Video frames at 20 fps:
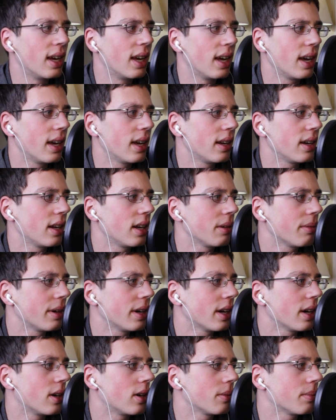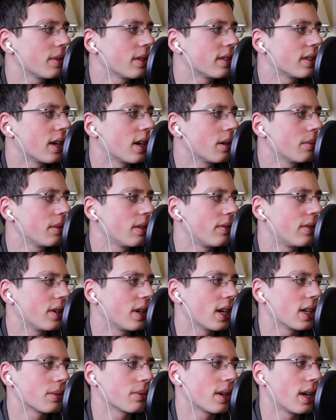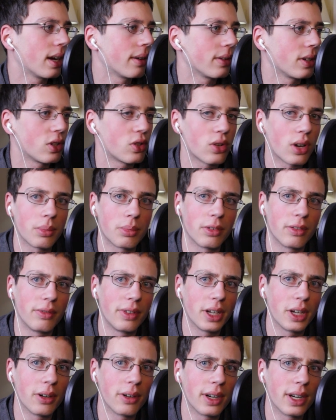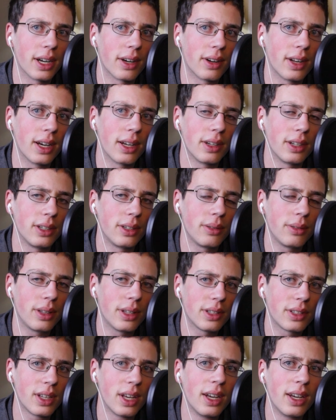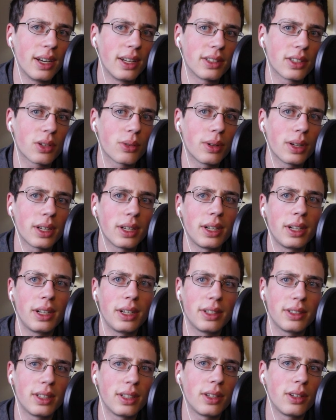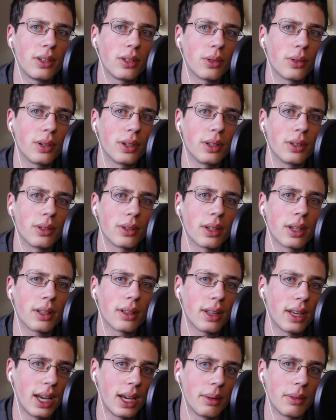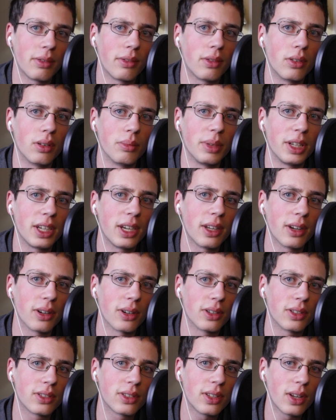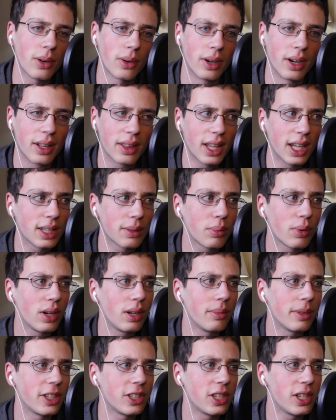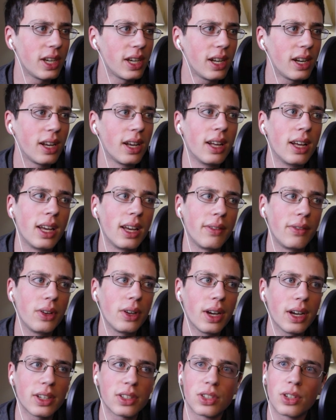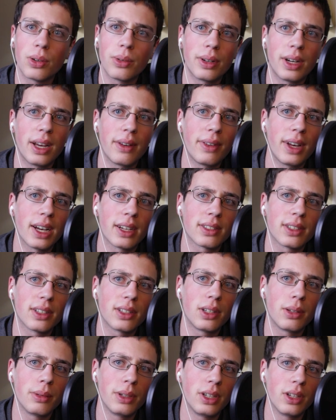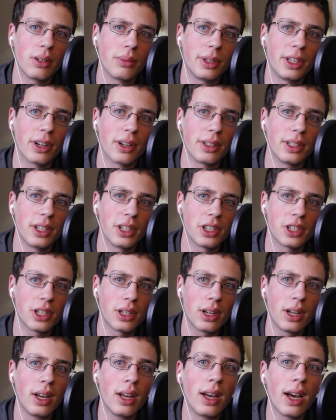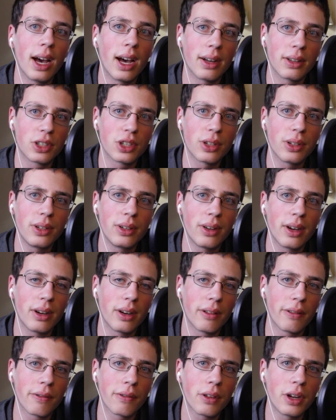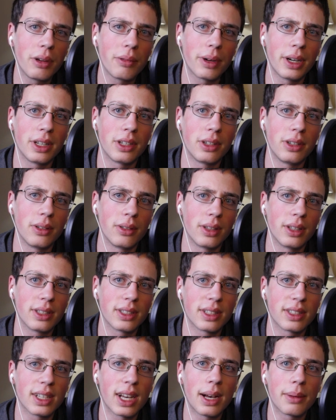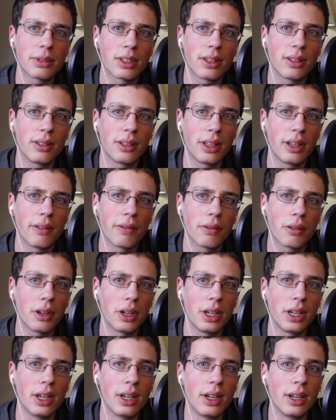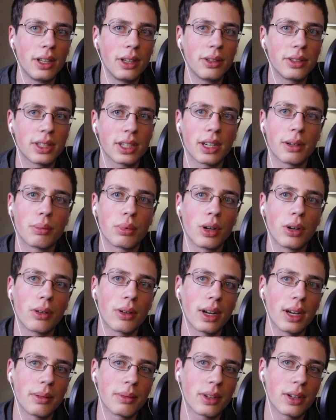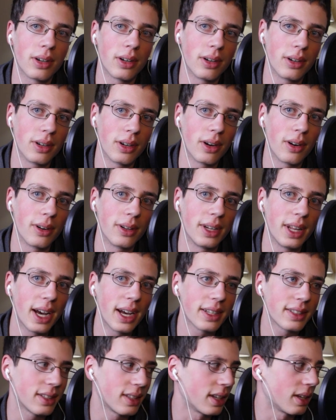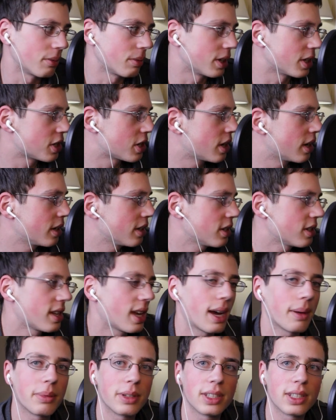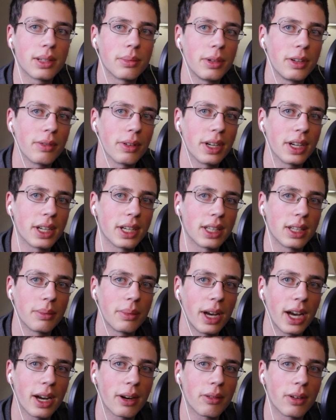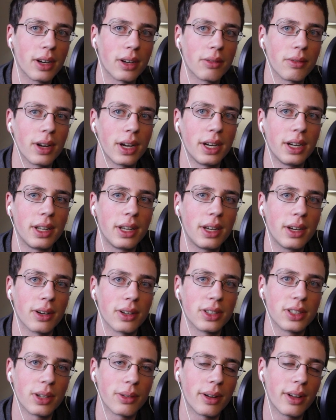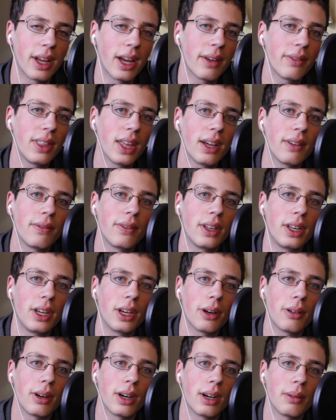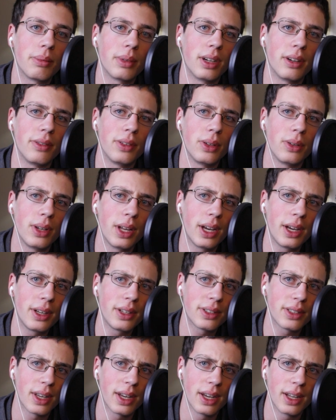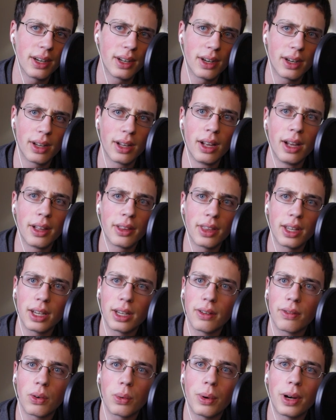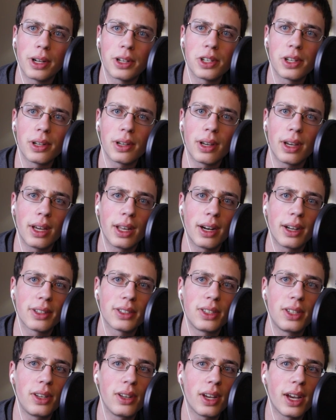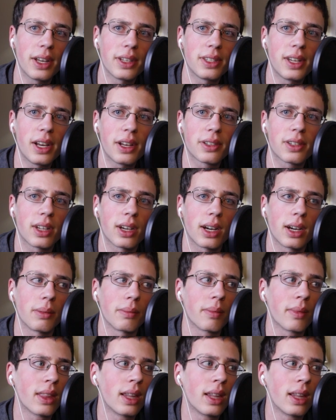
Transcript: And anyway, I hope this helped. If you guys were having trouble figuring out how to do this, it's a quick and easy tutorial and for beginners, So that's pretty much it. If you guys don't have access to Adobe Audition, I'll show you a free way to do this. It's absolutely free using a program called Audacity, which just happens to be running in the background right here. So I'll have that video up in a few days and uh, thank you for watching and I'll see you guys next time.